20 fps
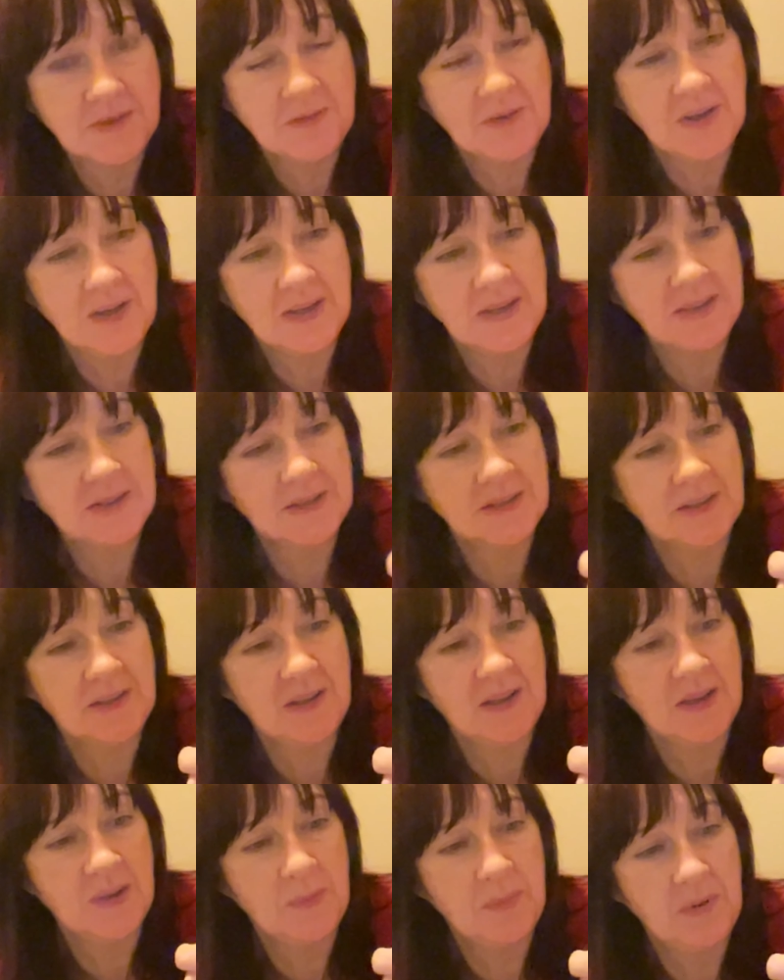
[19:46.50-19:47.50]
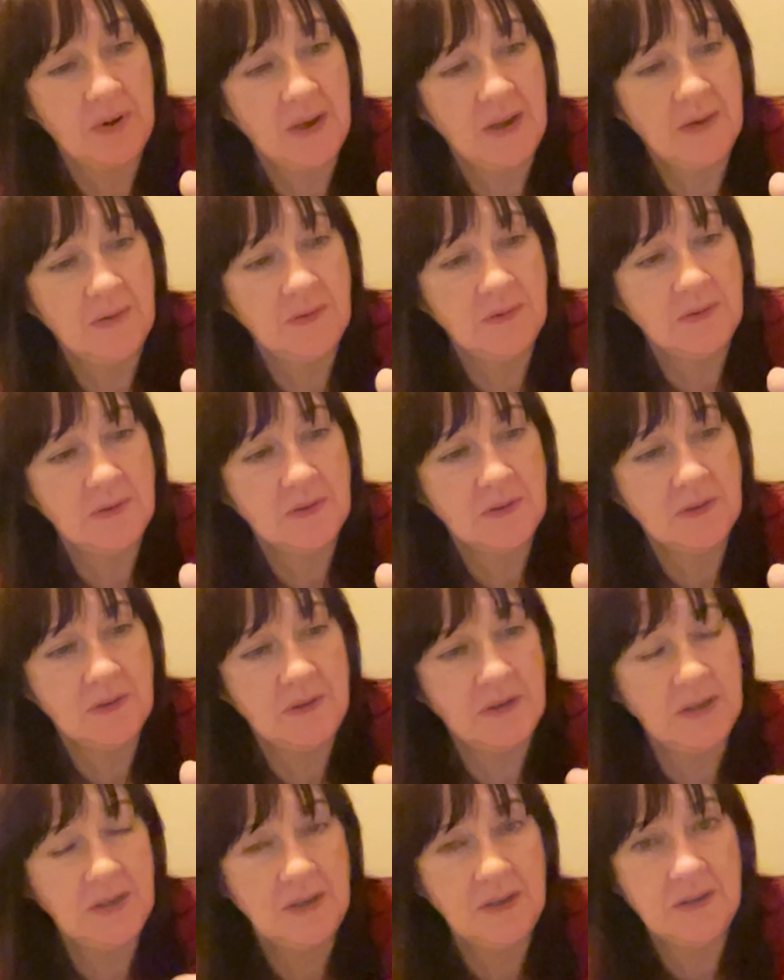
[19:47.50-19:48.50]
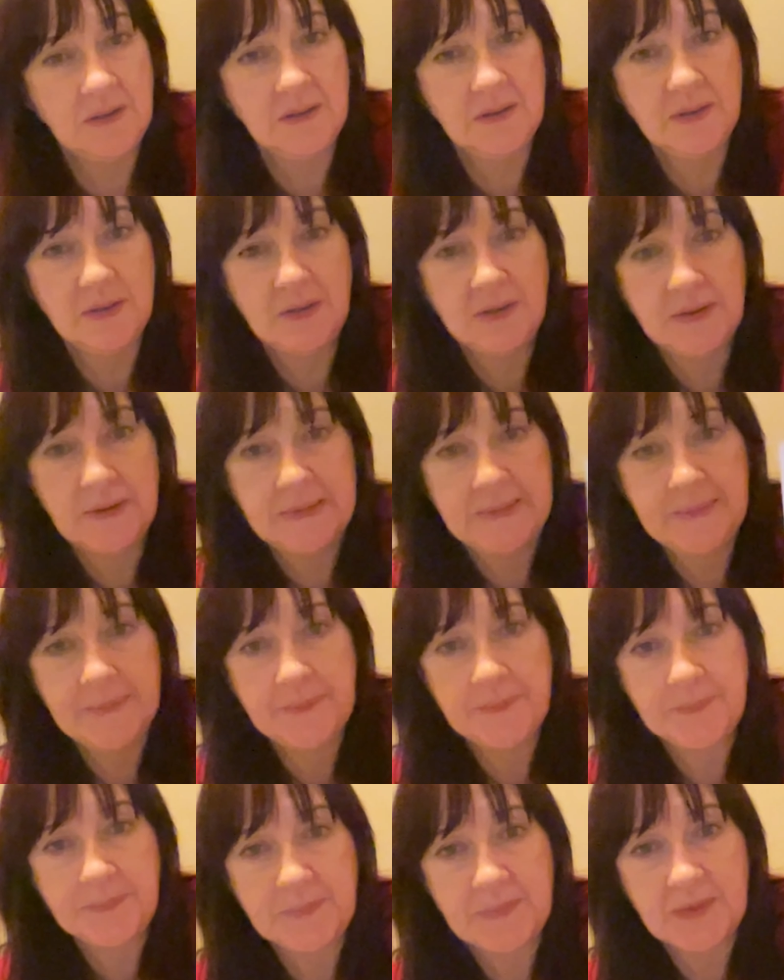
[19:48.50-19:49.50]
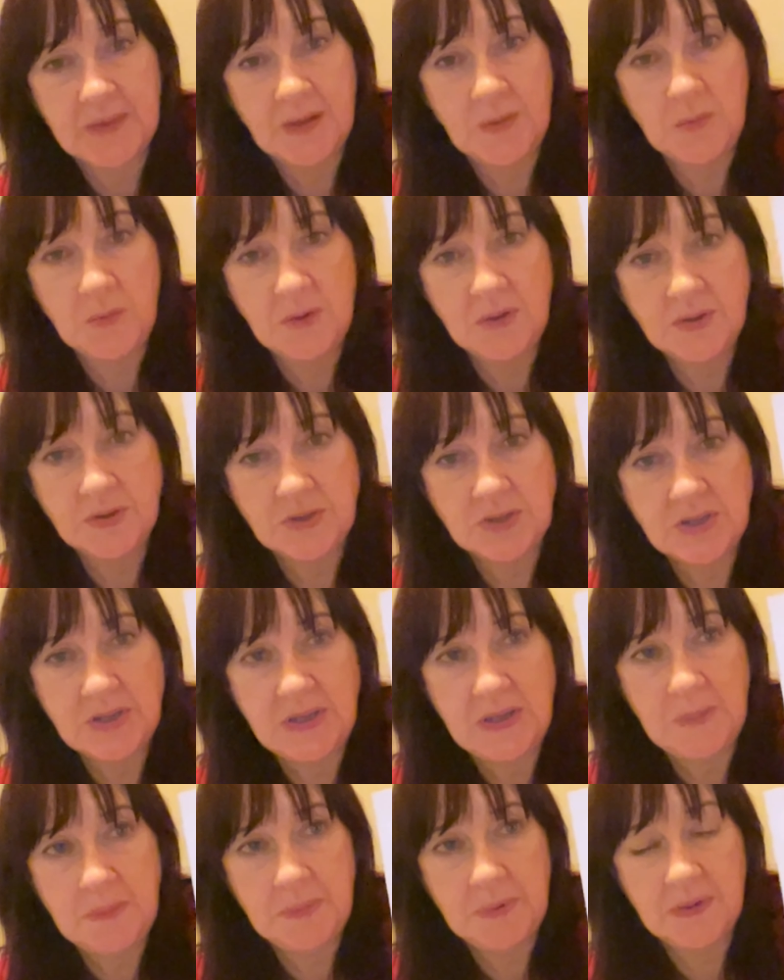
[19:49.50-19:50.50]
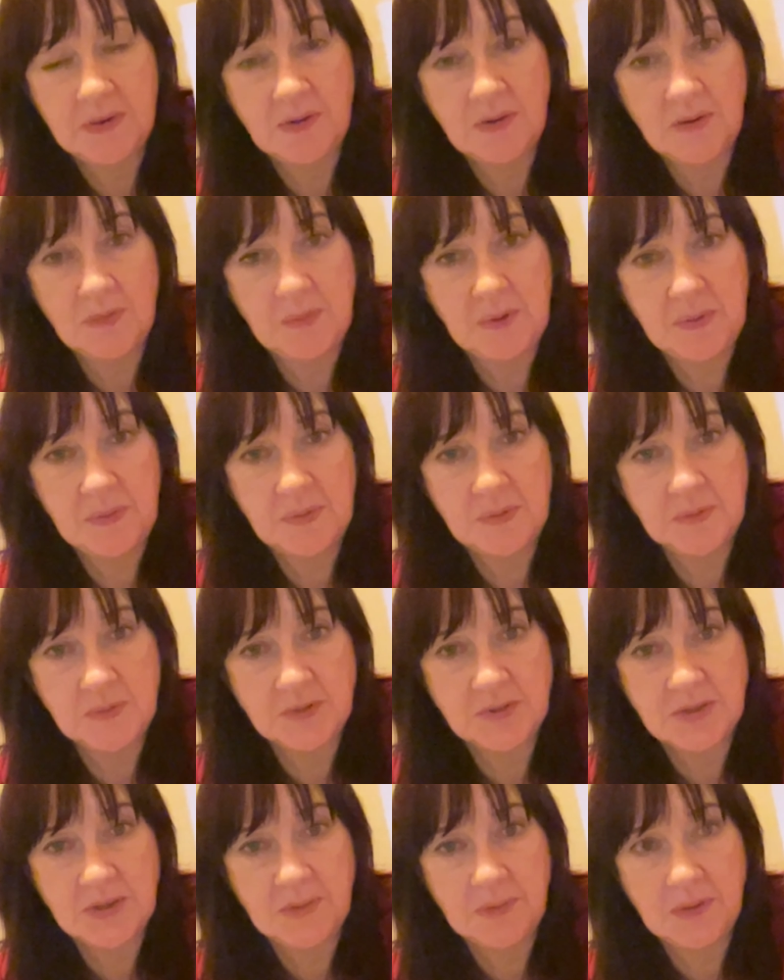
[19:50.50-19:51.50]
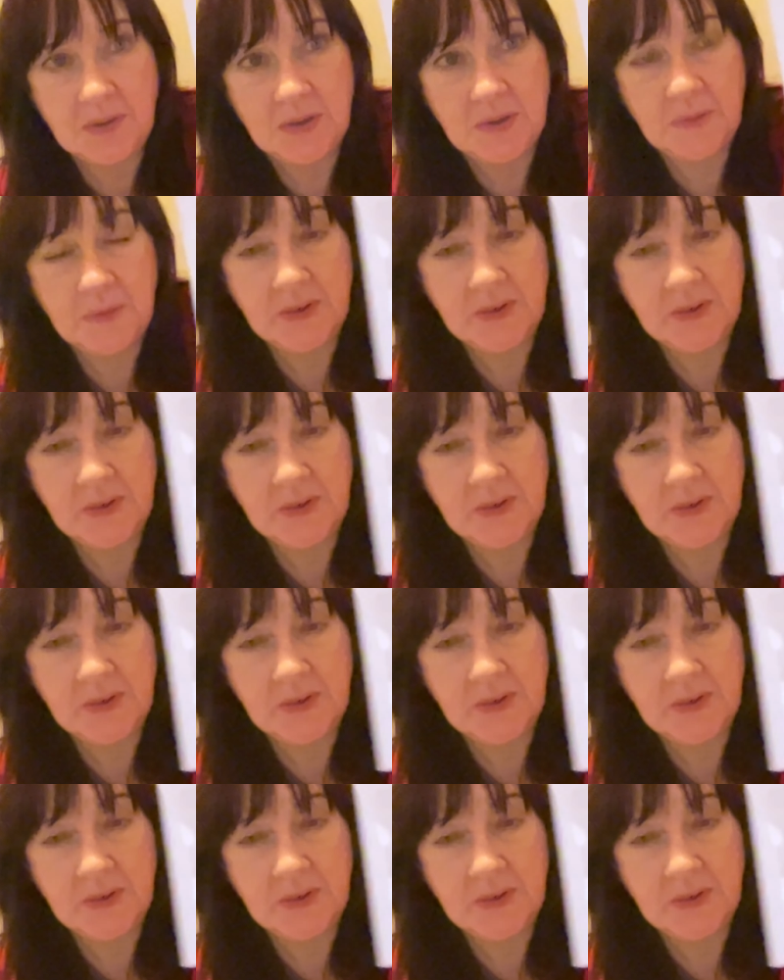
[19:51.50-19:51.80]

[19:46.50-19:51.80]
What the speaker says: right? They're like a brown colour. They weren't cheap. I can't remember how much they were, but